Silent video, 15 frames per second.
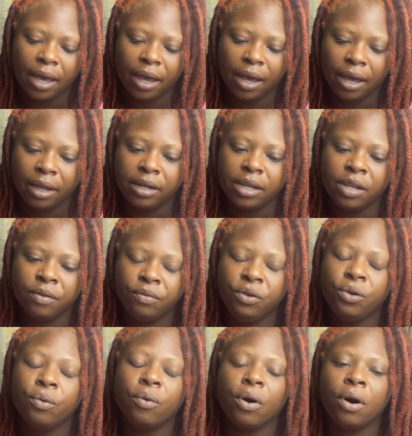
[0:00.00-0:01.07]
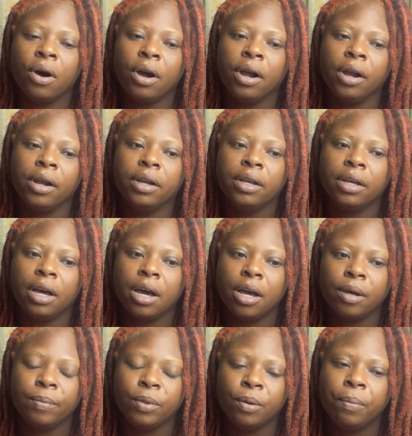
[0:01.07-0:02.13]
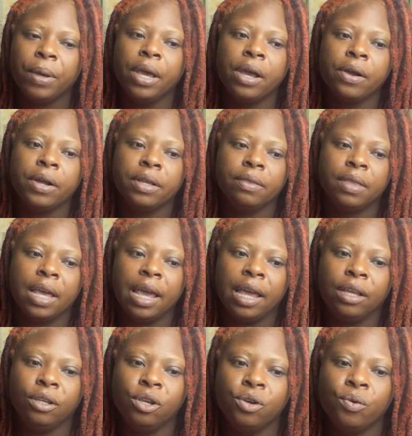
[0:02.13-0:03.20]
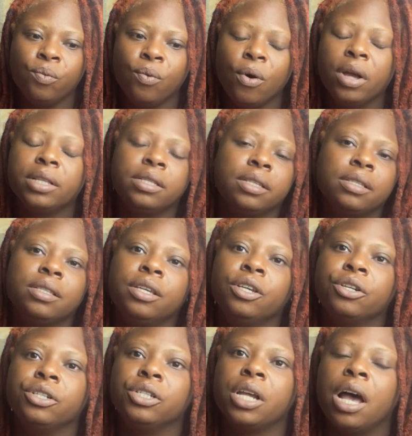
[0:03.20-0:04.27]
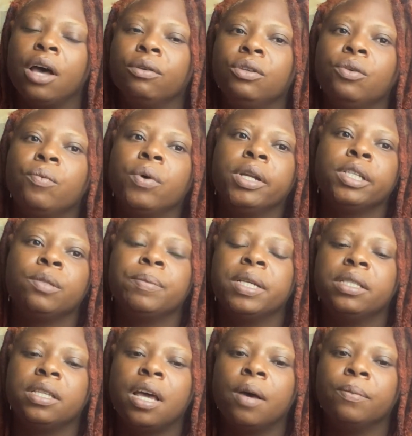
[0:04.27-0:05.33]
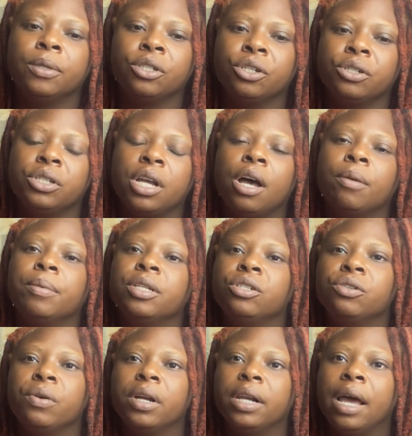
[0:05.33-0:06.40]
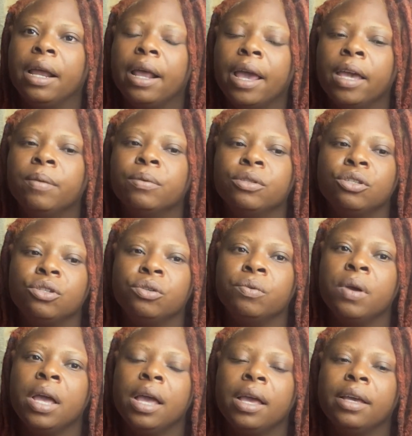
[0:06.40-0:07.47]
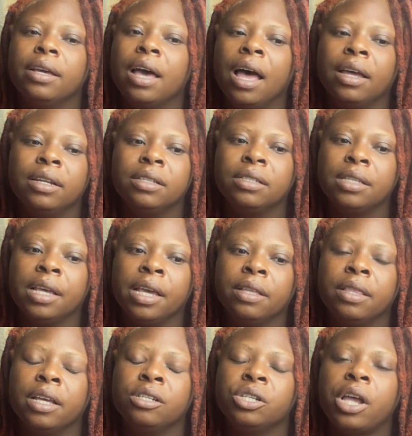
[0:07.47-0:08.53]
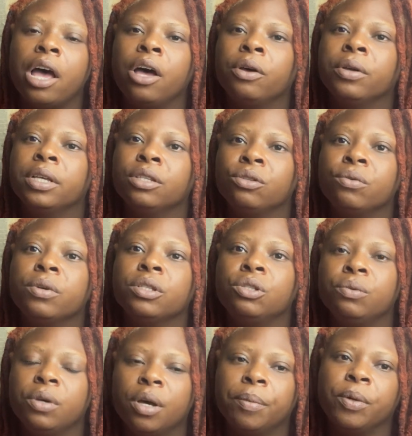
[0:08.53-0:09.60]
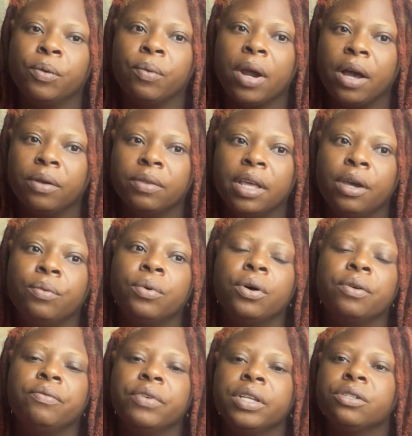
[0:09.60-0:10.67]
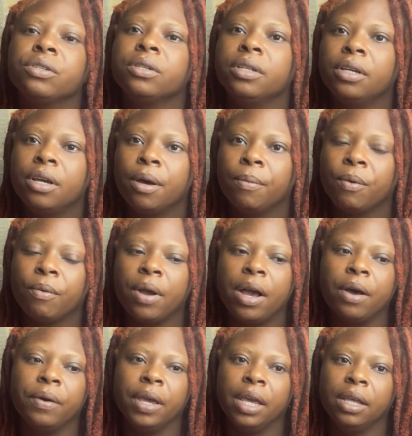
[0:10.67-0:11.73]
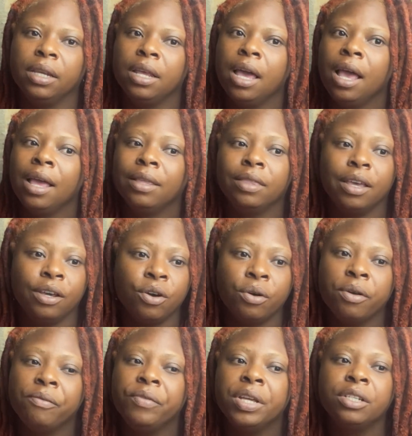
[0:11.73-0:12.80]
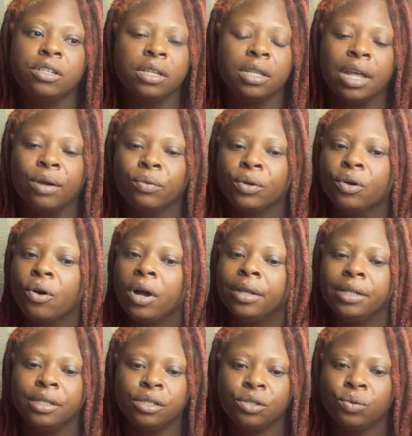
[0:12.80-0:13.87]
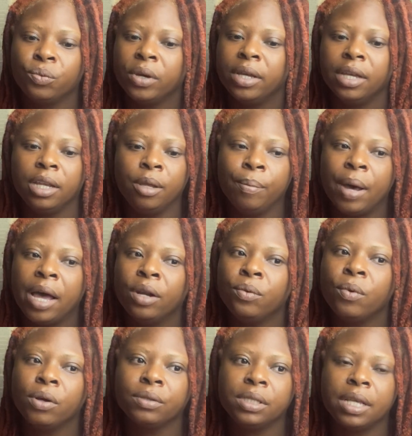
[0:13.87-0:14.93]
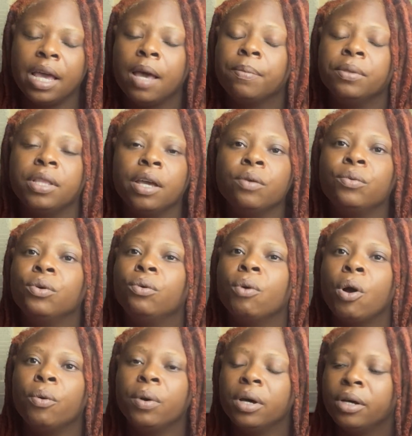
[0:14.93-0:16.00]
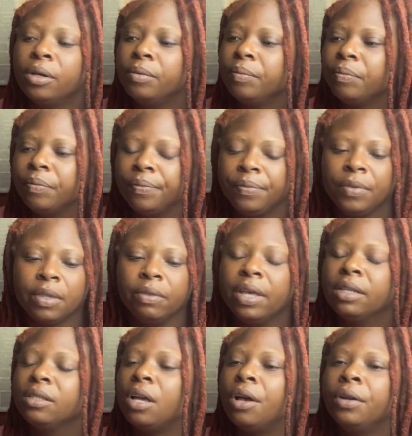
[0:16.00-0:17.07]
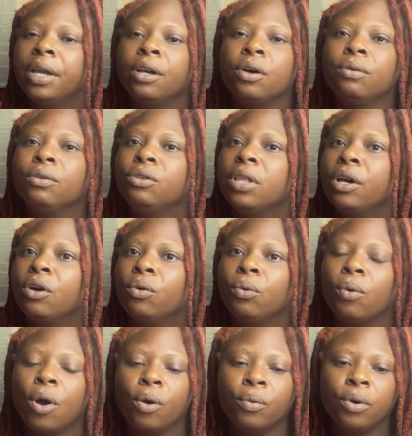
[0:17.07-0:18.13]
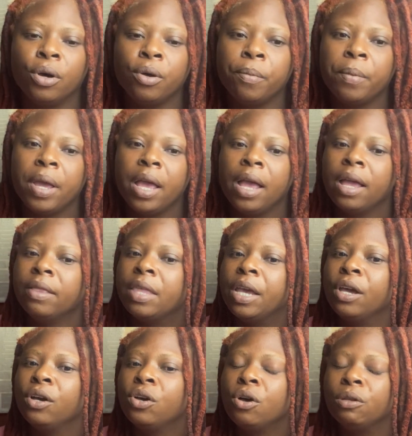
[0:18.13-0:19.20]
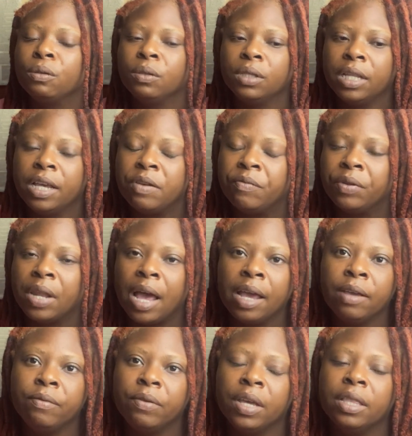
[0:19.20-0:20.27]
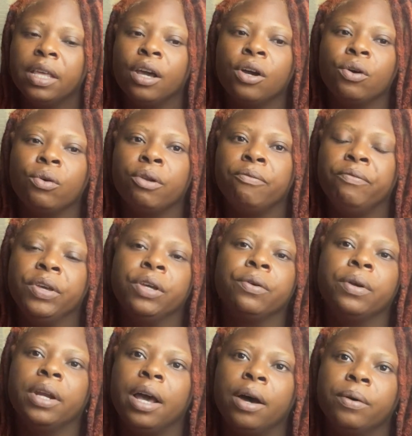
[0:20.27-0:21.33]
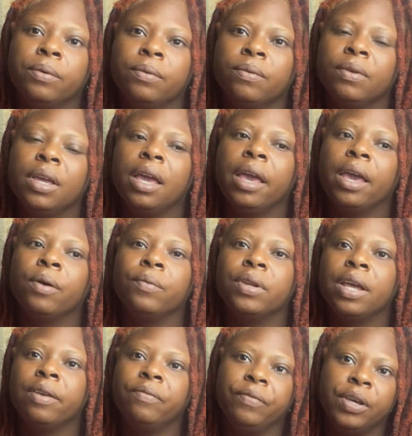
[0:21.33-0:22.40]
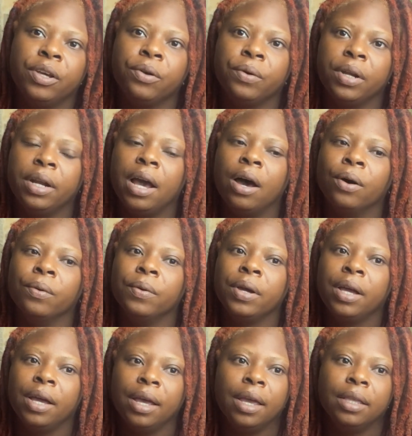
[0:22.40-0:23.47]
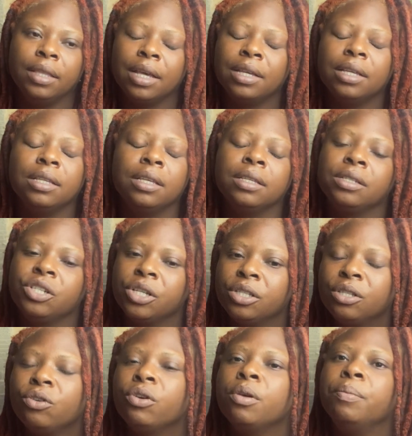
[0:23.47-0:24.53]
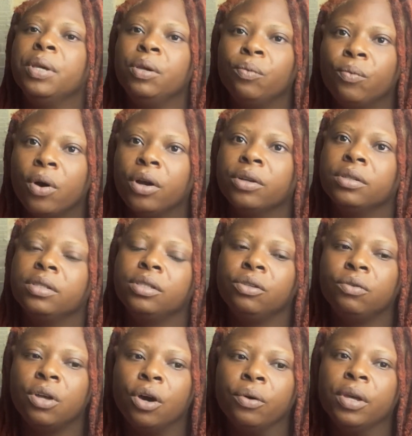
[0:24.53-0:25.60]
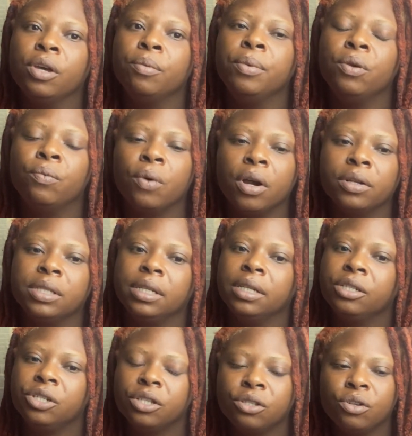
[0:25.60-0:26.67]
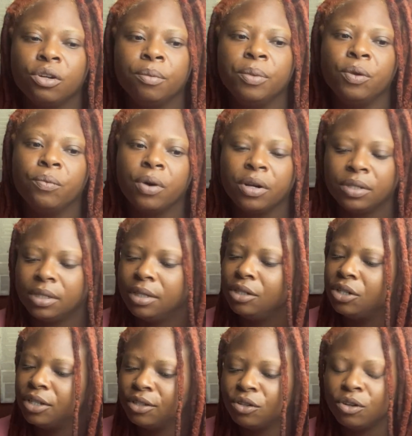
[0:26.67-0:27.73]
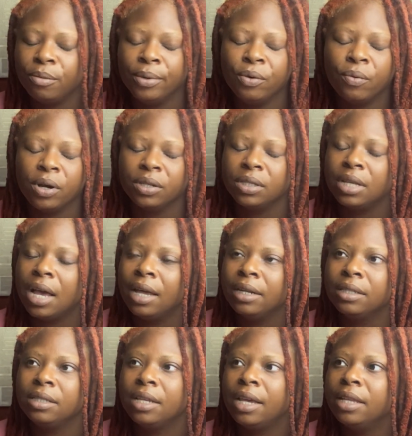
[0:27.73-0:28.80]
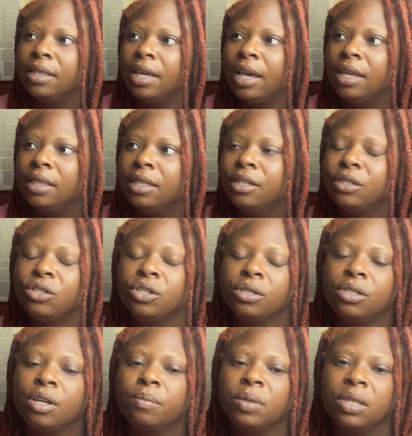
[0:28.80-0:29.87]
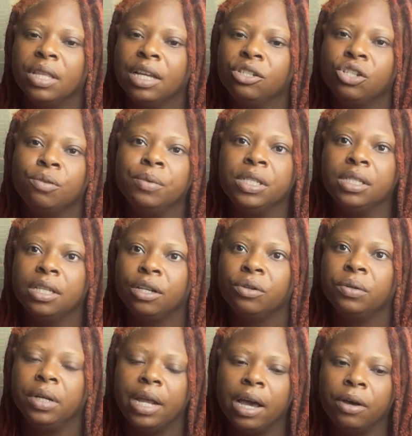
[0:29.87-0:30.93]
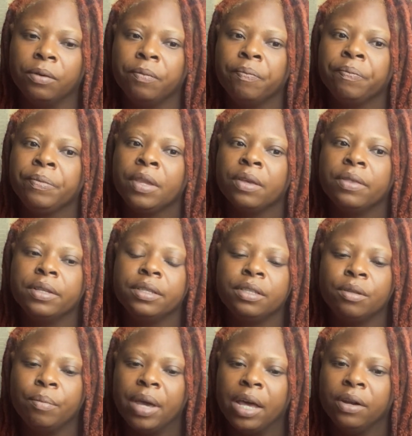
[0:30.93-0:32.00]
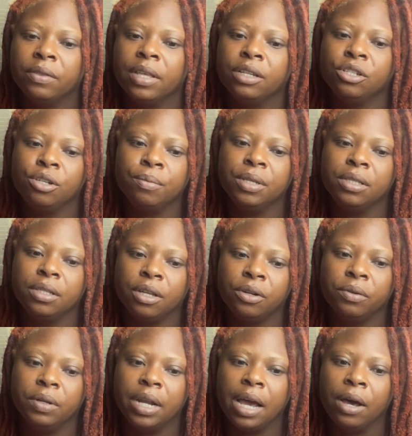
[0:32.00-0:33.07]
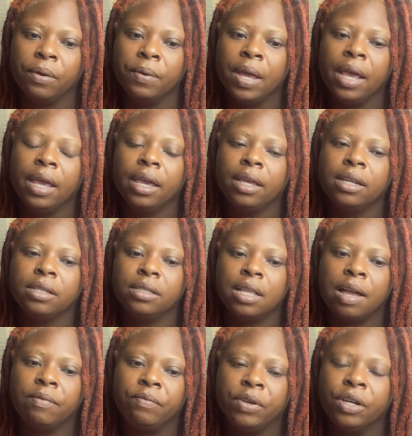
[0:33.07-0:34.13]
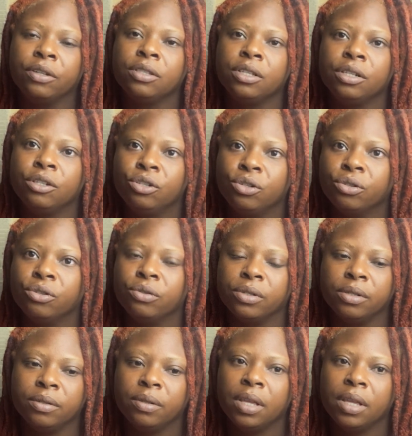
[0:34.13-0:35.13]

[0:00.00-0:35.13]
And if you are the parent that you want to see your child, you want to spend time with your child, but you are not able to, God is saying that child is going to come around. They will eventually come around, and they're going to eventually, like, regardless to what anybody wants to happen, they will grow up. That's all they're going to do. They're going to grow up. They are going to live life, and they are going to figure it out. And when they figure it out, that is just going to be worse. You know, it'll be worse, and it's just going to be worse, and it's just going to be worse. God is saying that this is just something that should be settled now. This is a matter that should be settled now. It is not fair to the children.